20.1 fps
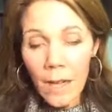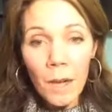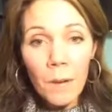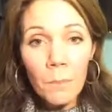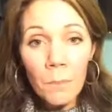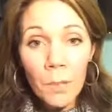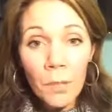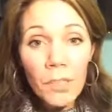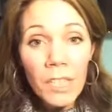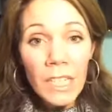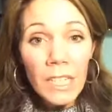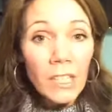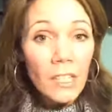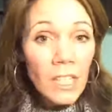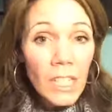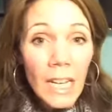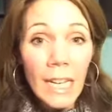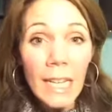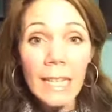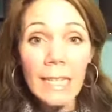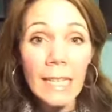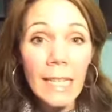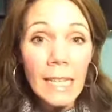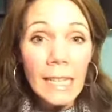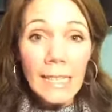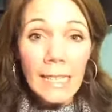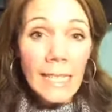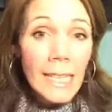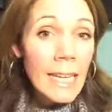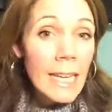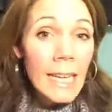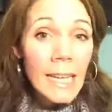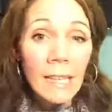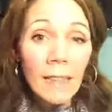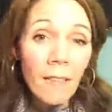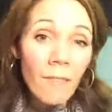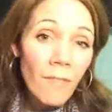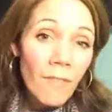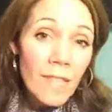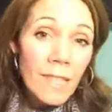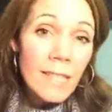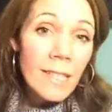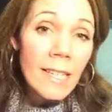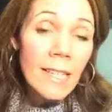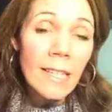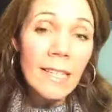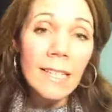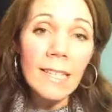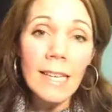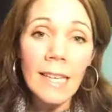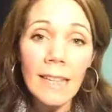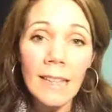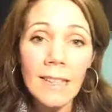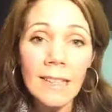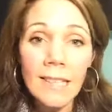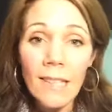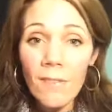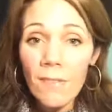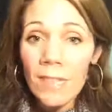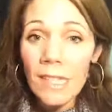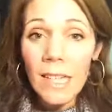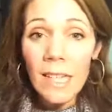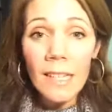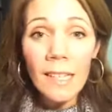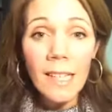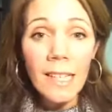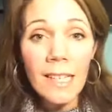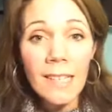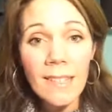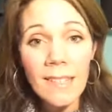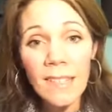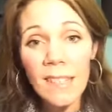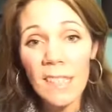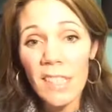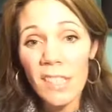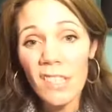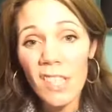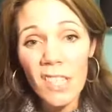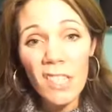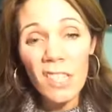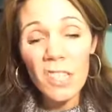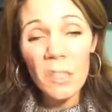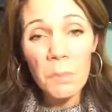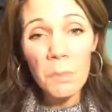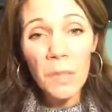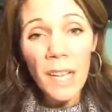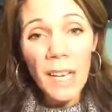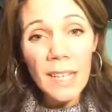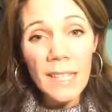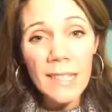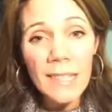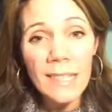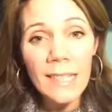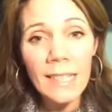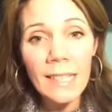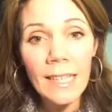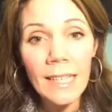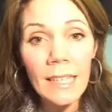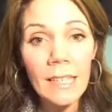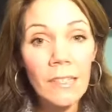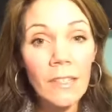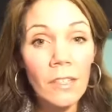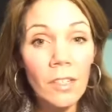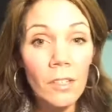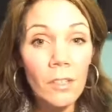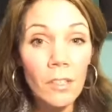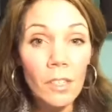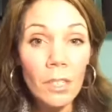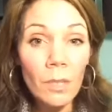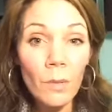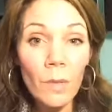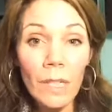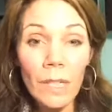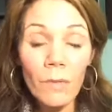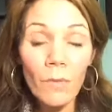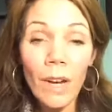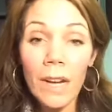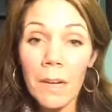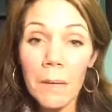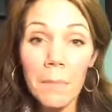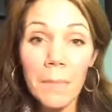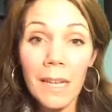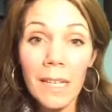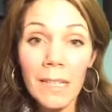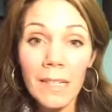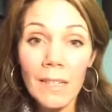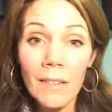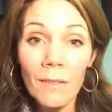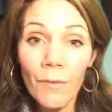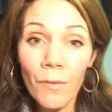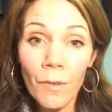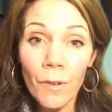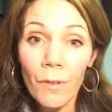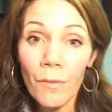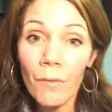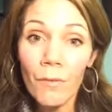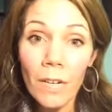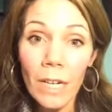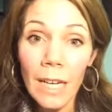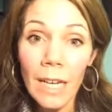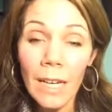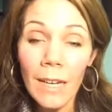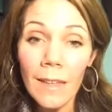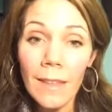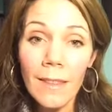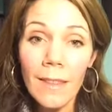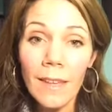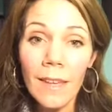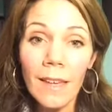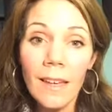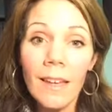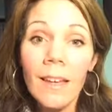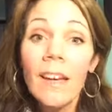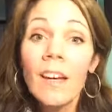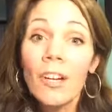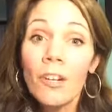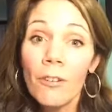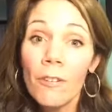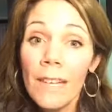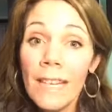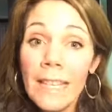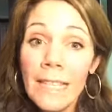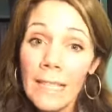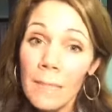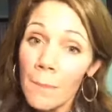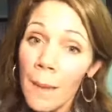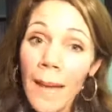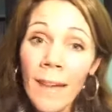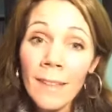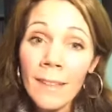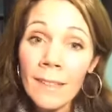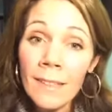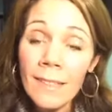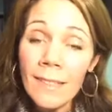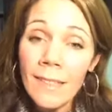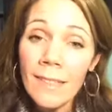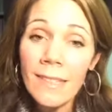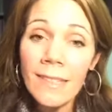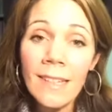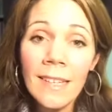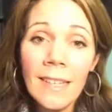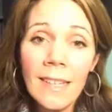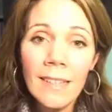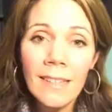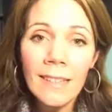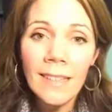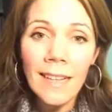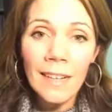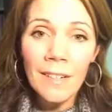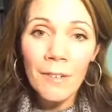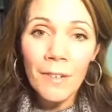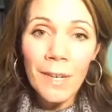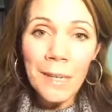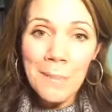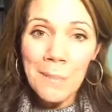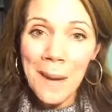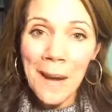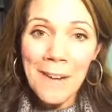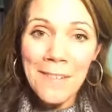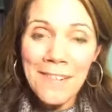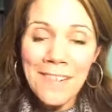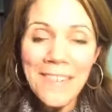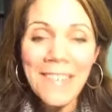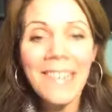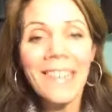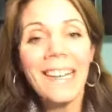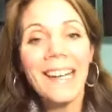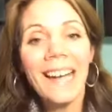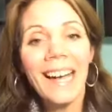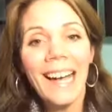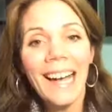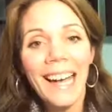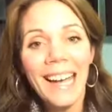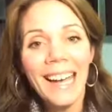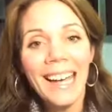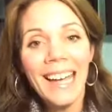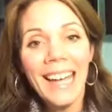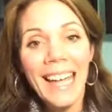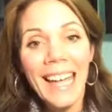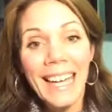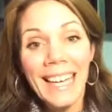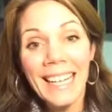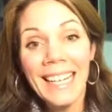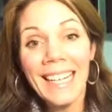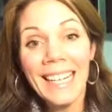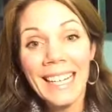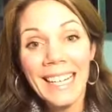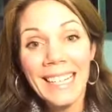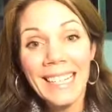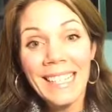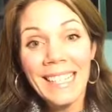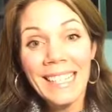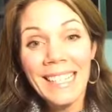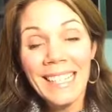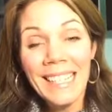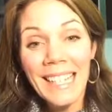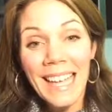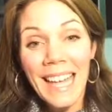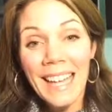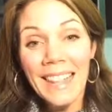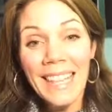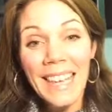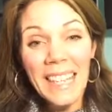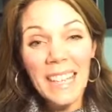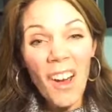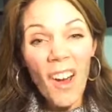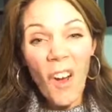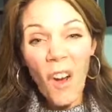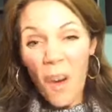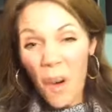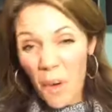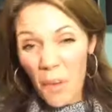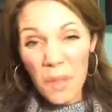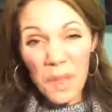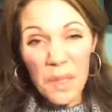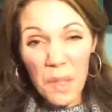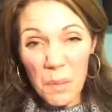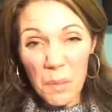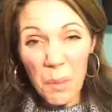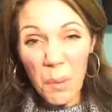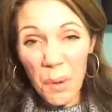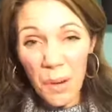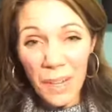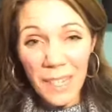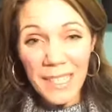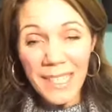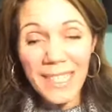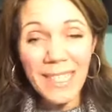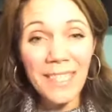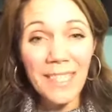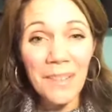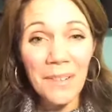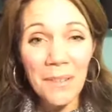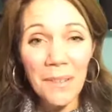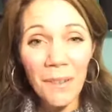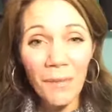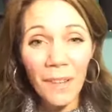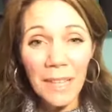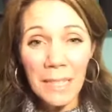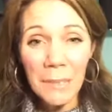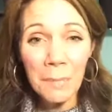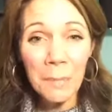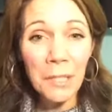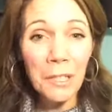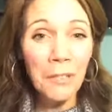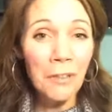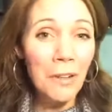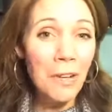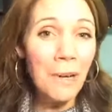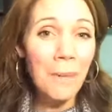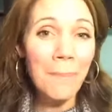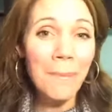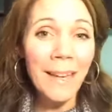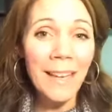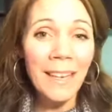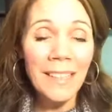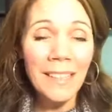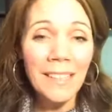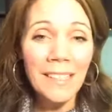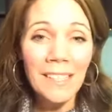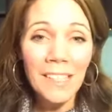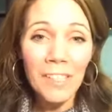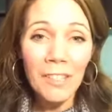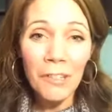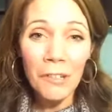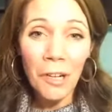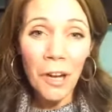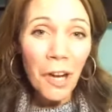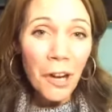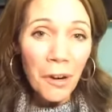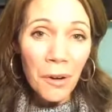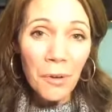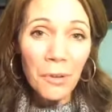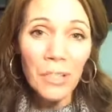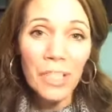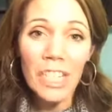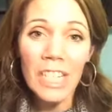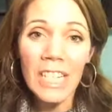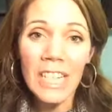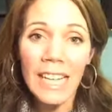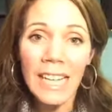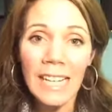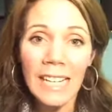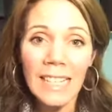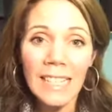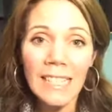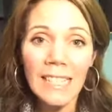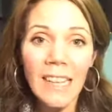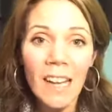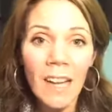protein shakes and the tea and the fizzies and the 7-day cleanse and Digestion Plus. And then usually we recommend for free the Greens Balance, that green powder, and then all the support. So the Facebook group and your coach and